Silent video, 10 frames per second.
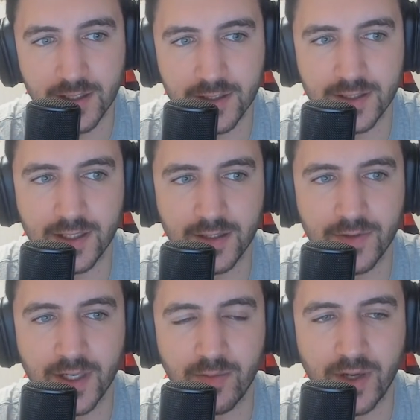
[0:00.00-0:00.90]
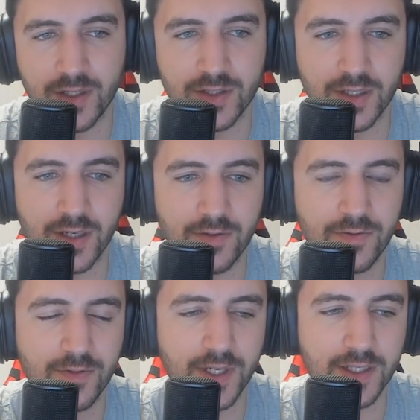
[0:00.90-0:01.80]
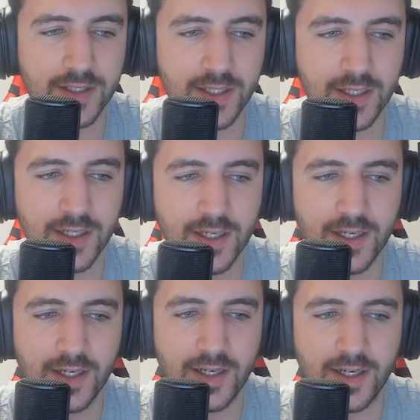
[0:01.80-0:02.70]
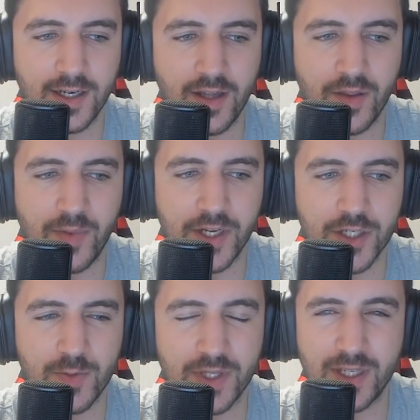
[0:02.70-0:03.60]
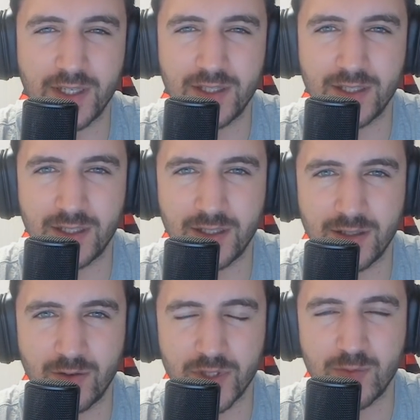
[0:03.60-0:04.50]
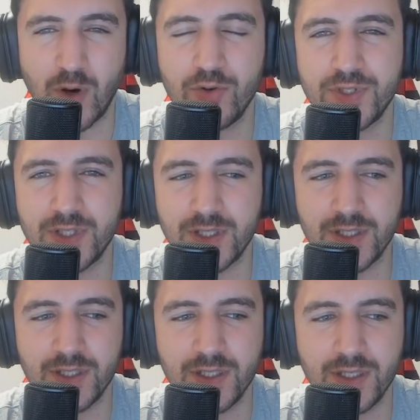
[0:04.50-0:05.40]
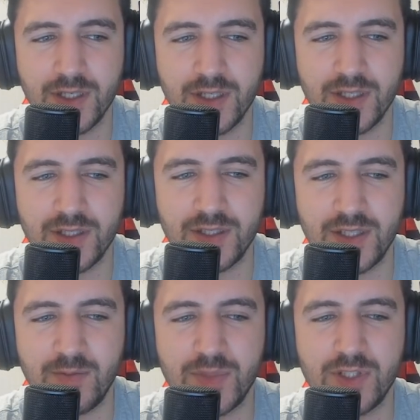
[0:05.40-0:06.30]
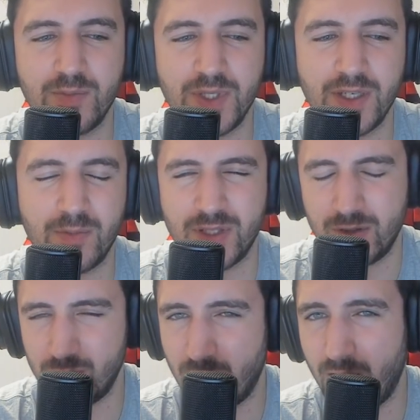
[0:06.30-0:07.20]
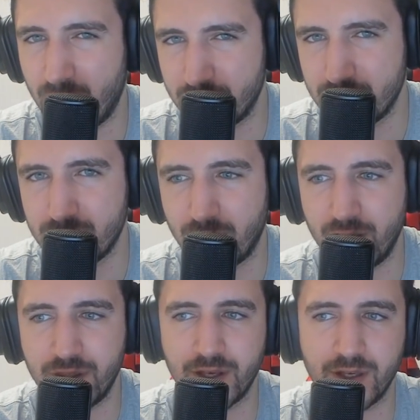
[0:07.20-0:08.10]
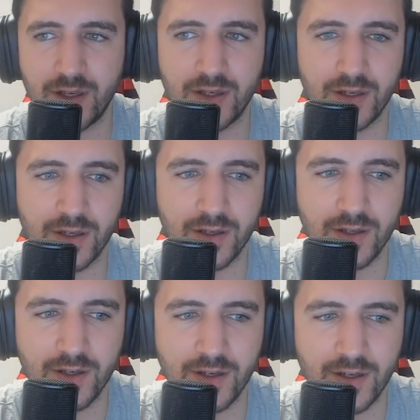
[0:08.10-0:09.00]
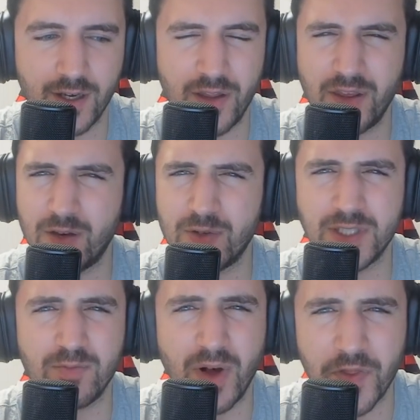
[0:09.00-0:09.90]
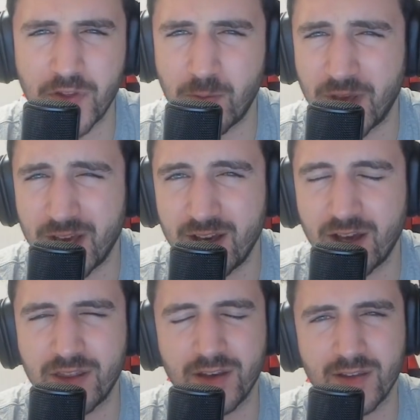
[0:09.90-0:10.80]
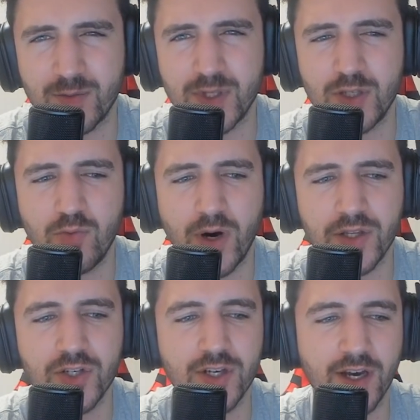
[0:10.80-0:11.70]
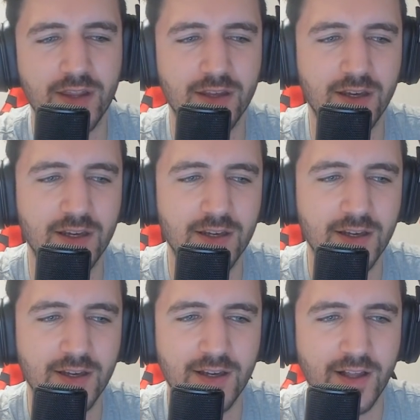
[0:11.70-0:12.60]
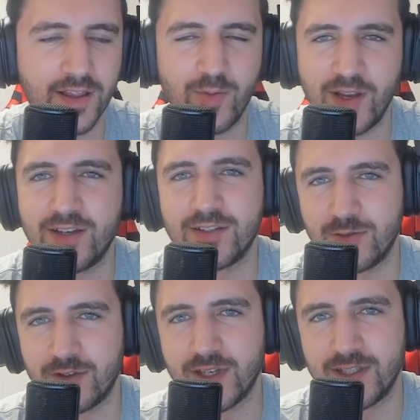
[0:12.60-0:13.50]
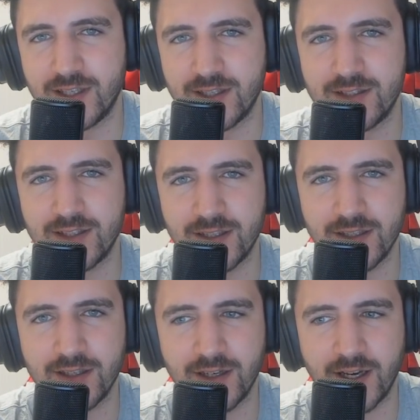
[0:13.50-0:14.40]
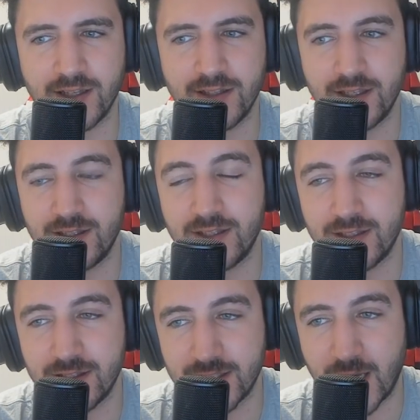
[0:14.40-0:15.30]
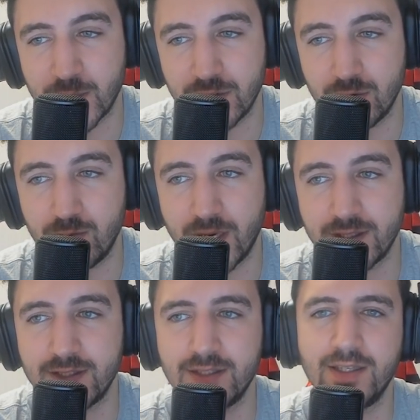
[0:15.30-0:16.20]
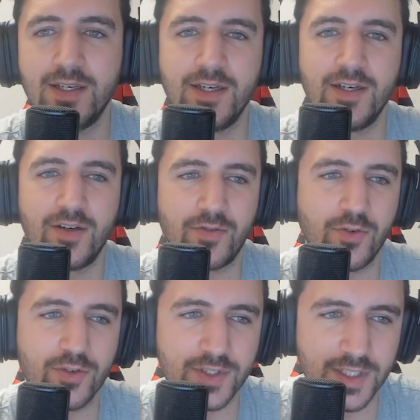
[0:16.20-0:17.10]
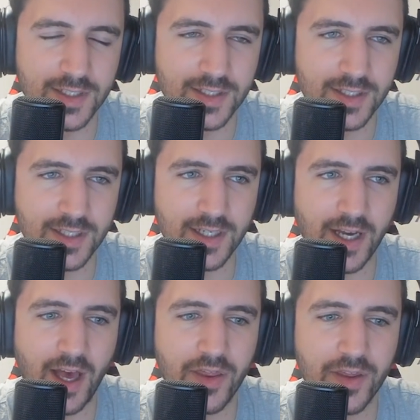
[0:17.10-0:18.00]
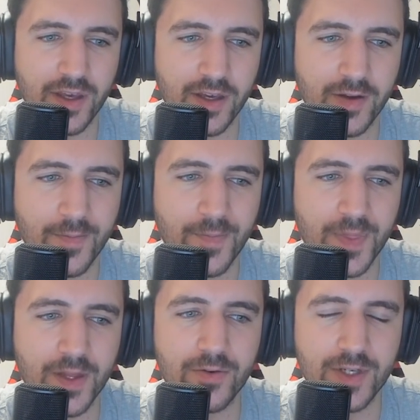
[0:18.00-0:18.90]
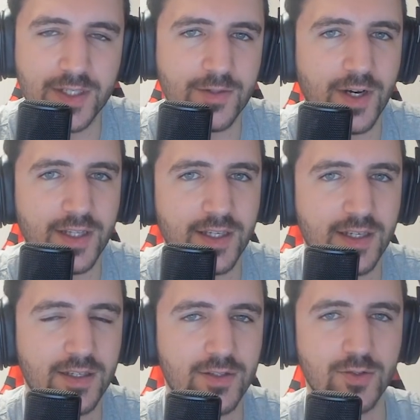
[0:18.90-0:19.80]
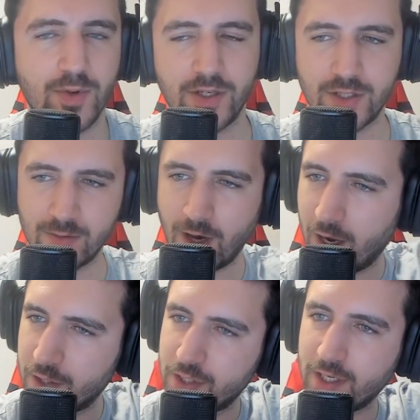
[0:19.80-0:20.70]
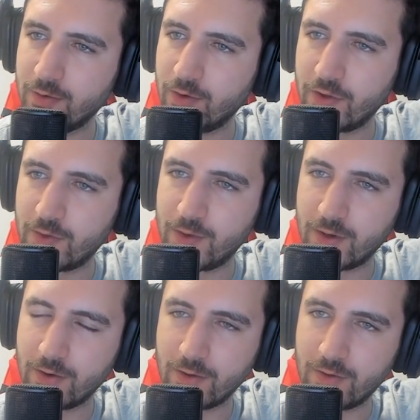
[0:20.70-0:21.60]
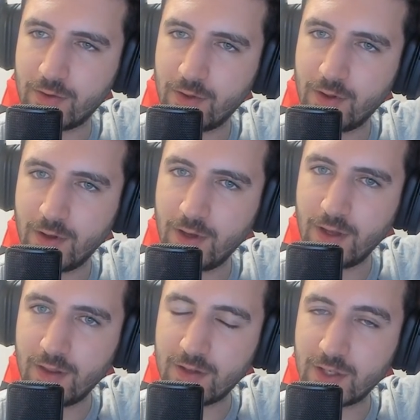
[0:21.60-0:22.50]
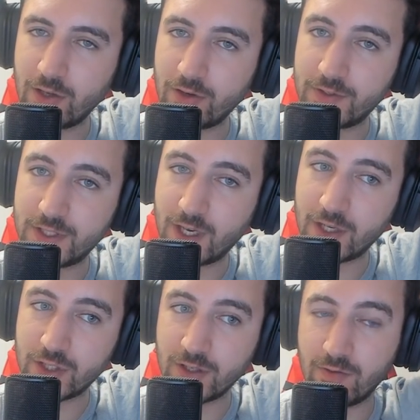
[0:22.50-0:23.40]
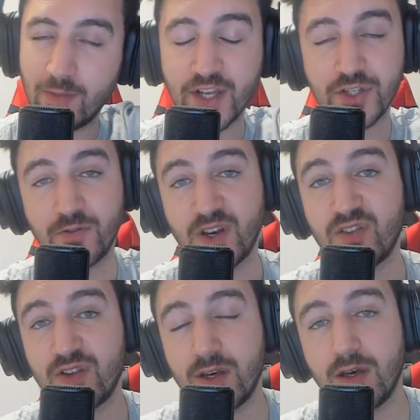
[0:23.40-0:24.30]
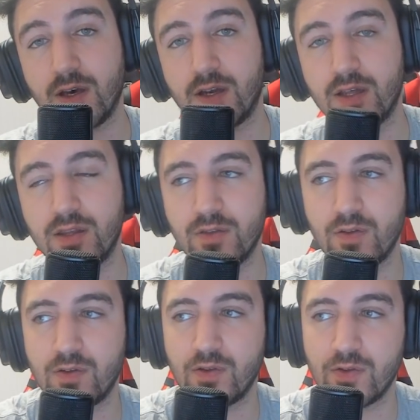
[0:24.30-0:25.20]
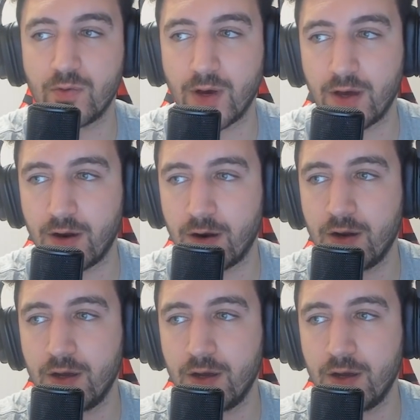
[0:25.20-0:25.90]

is significant punish enough, and the punishment that was posted seemed to be a bit too harsh. I think it was a month's pay. I think it's a bit too much. I think the player's regretting it, and he did his absolute best. Of course, I think the reason why they needed to punish him harshly was because there's a lot of discussion of match fixing, and I think this is where